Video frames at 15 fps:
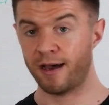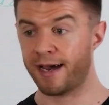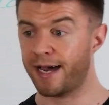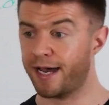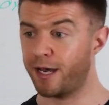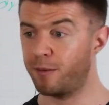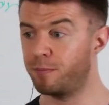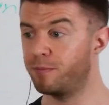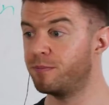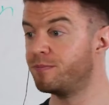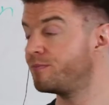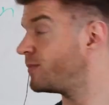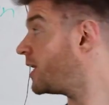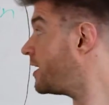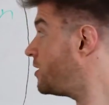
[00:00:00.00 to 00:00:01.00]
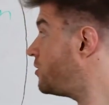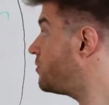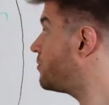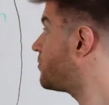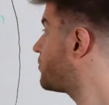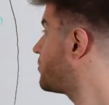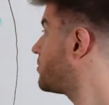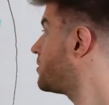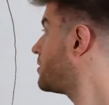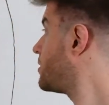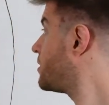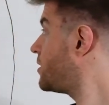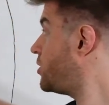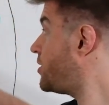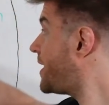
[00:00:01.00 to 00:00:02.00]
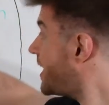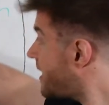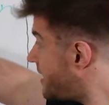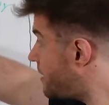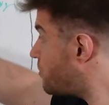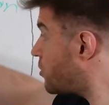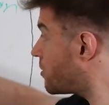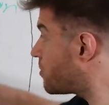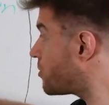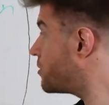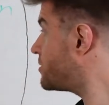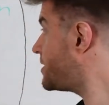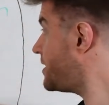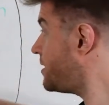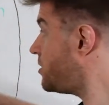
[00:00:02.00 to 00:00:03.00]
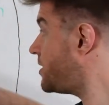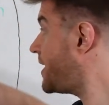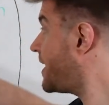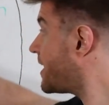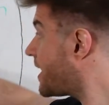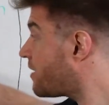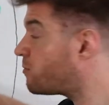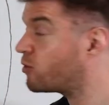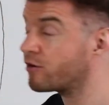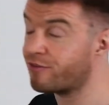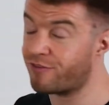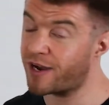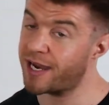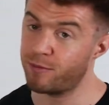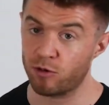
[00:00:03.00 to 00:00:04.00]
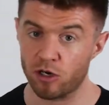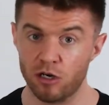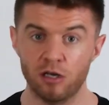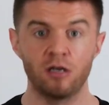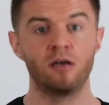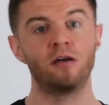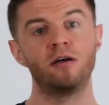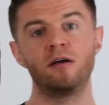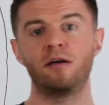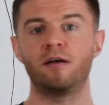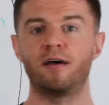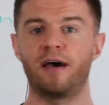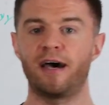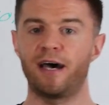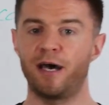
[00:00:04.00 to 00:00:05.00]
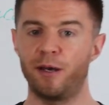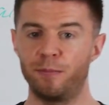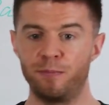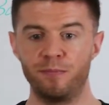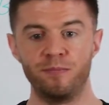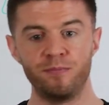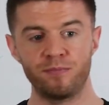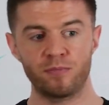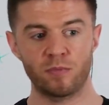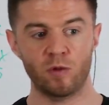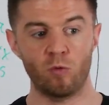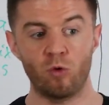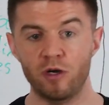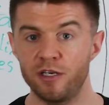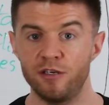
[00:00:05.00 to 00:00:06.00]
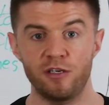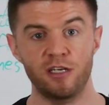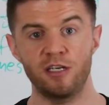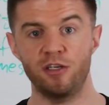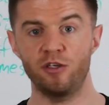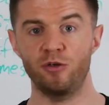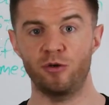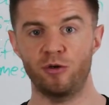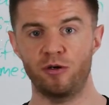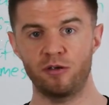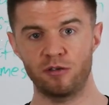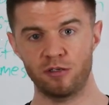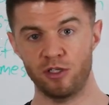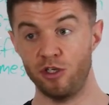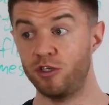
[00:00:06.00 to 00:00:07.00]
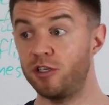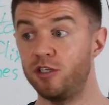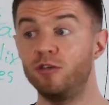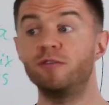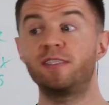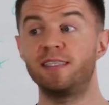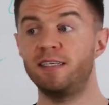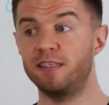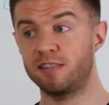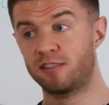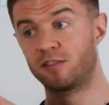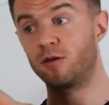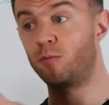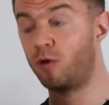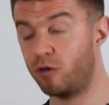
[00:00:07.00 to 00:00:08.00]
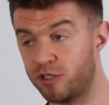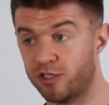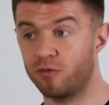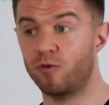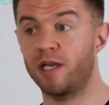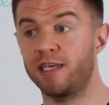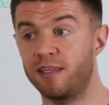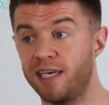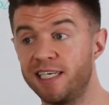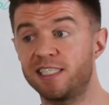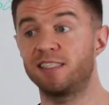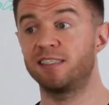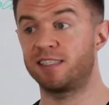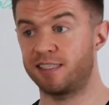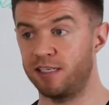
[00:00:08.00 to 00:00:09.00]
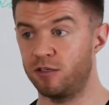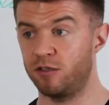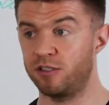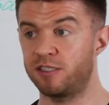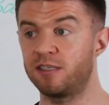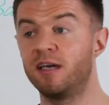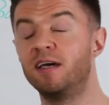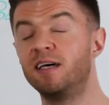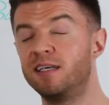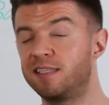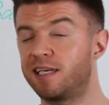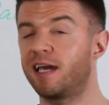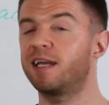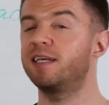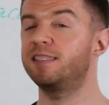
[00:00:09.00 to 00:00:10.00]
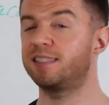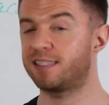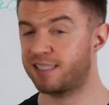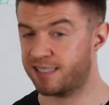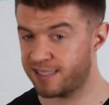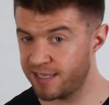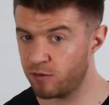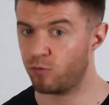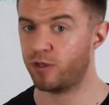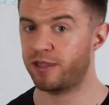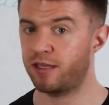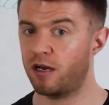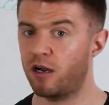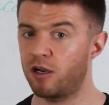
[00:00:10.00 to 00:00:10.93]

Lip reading: and you can't eat more protein, you can't have more fiber, what are you gonna do? You can use these emotion regulation skills to kind of sit with the